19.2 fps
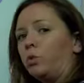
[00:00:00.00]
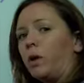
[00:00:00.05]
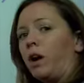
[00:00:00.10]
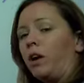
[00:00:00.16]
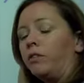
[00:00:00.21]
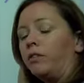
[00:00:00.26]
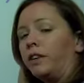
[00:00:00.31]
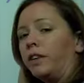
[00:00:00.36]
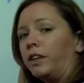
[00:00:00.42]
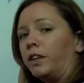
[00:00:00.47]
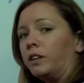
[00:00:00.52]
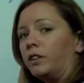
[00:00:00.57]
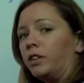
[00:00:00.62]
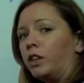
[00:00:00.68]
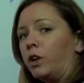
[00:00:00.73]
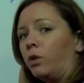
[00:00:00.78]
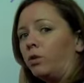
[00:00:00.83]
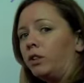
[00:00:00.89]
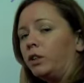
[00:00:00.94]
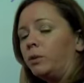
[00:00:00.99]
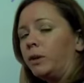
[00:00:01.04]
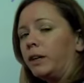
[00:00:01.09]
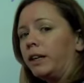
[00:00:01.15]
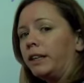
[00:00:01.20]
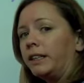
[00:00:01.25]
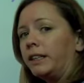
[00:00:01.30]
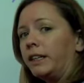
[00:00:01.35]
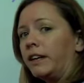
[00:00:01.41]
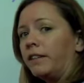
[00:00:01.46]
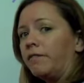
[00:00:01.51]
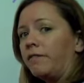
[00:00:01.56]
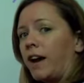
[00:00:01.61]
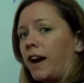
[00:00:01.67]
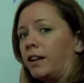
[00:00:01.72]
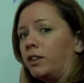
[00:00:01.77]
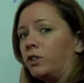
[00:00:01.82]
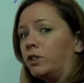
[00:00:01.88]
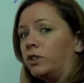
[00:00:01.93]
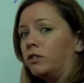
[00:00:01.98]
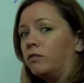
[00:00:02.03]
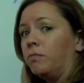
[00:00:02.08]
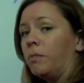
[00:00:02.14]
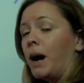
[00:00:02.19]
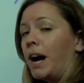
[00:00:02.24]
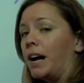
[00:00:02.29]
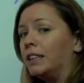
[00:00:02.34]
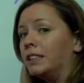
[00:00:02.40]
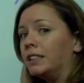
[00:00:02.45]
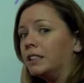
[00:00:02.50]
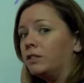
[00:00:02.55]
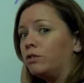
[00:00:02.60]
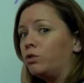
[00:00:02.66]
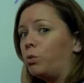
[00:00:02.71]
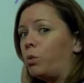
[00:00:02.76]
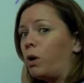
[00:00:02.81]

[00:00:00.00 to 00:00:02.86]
12 here, the only way I can get factors of positive